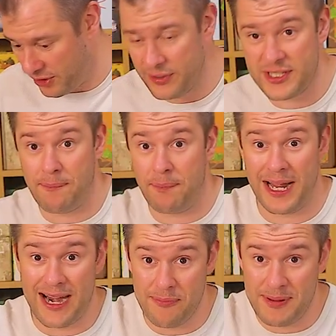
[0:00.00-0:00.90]
though, is the
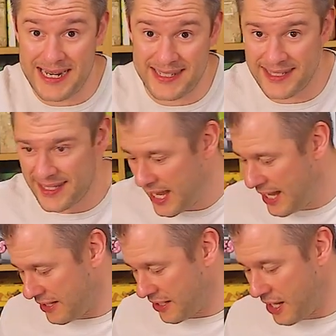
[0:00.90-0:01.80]
player pieces.
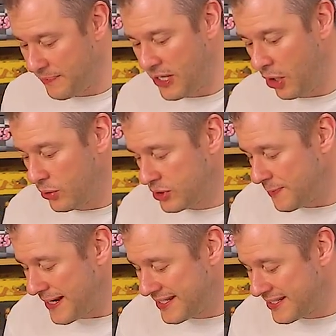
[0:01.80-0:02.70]
The cubby hold
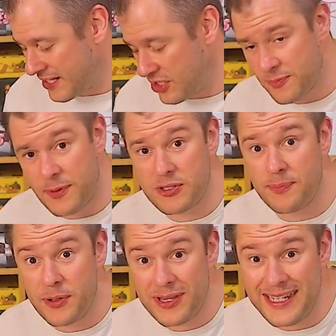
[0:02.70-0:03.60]
spaces that you're supposed to
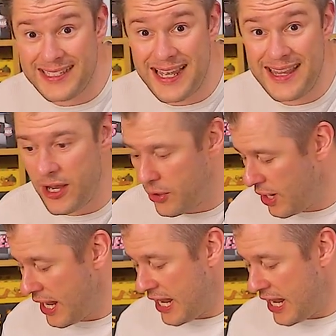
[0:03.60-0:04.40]
put these in, though,